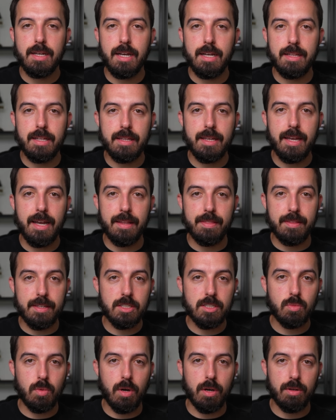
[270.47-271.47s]
And then they had
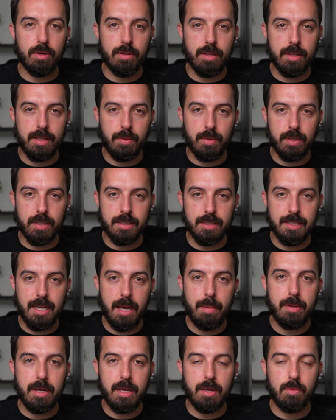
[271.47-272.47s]
this water that they would
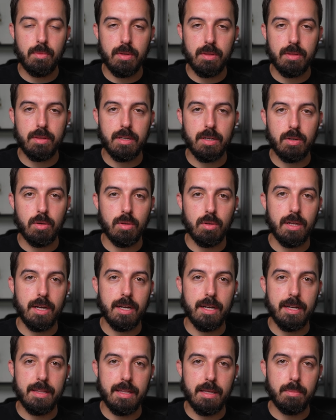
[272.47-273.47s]
contaminate with E.
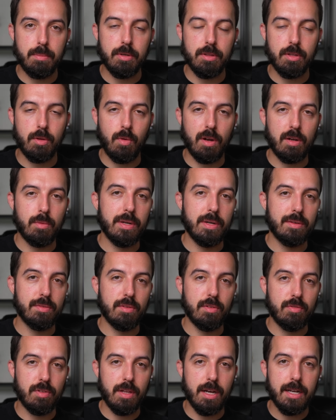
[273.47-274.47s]
coli and then put the right wing of
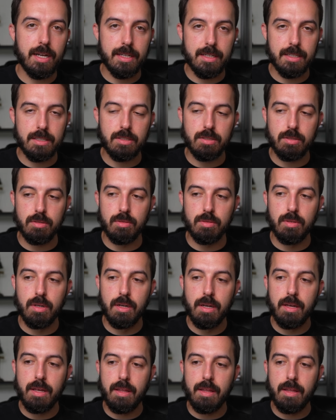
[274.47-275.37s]
the fly into.